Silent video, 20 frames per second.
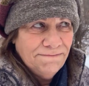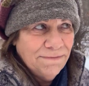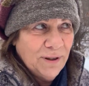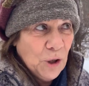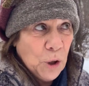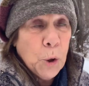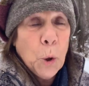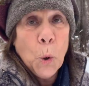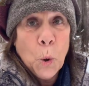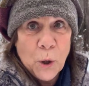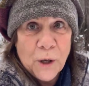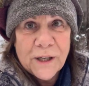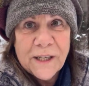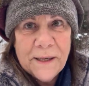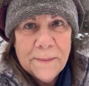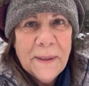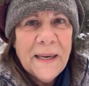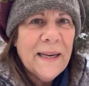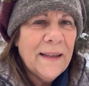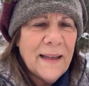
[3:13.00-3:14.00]
chore
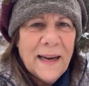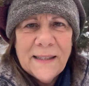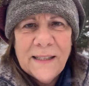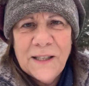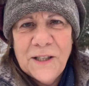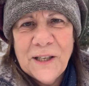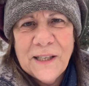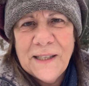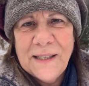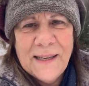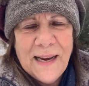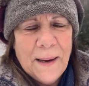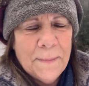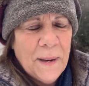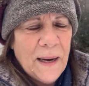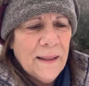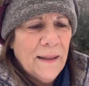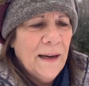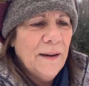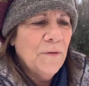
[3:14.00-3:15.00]
to me. That's just how
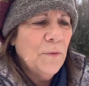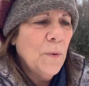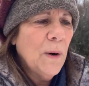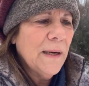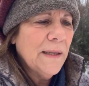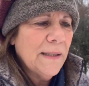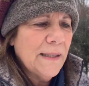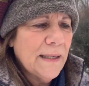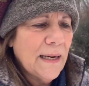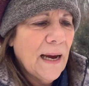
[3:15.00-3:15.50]
my life was.